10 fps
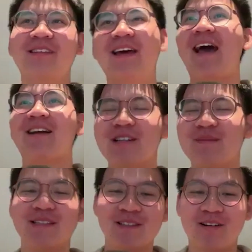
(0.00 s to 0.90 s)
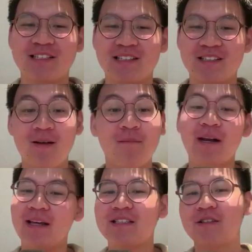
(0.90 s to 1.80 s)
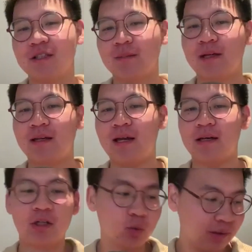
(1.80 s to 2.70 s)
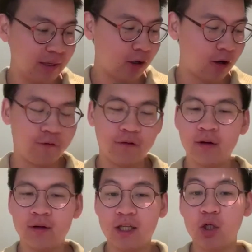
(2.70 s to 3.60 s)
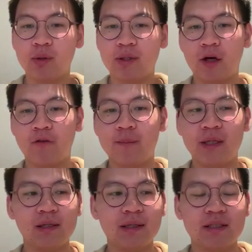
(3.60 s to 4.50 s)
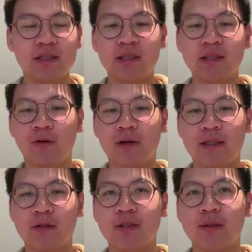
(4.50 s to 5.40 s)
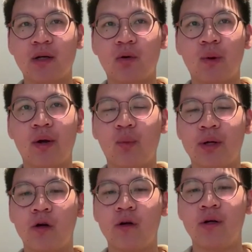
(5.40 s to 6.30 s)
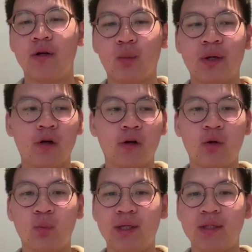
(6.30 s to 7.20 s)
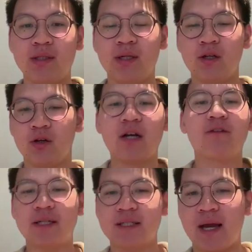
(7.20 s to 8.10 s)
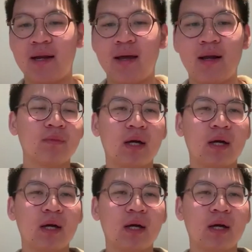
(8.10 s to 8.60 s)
that actually makes a lot of sense. But it's not something that you would think of immediately. It's more like, something when you're in the weeds, you kind of understand that.